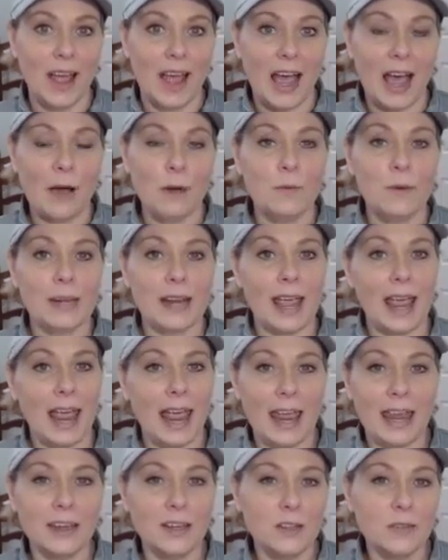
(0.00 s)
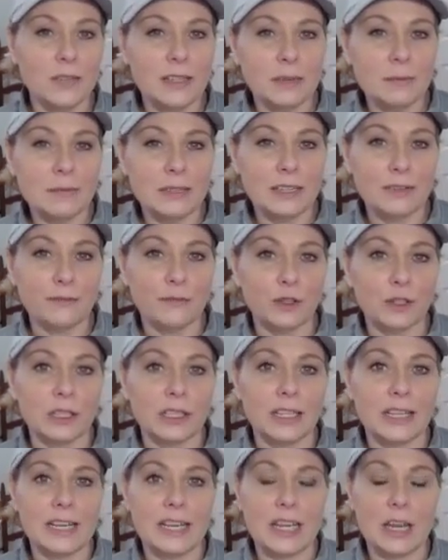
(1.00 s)
I would handle them
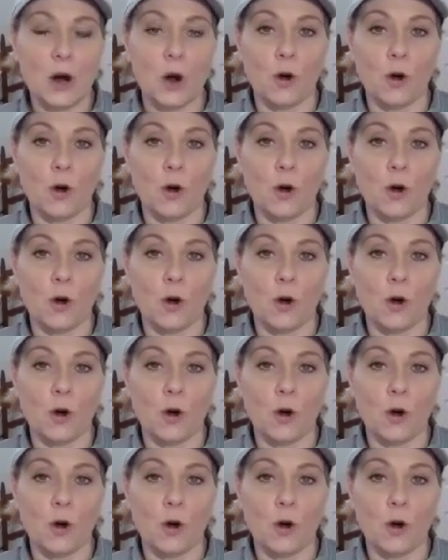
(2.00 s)
differently,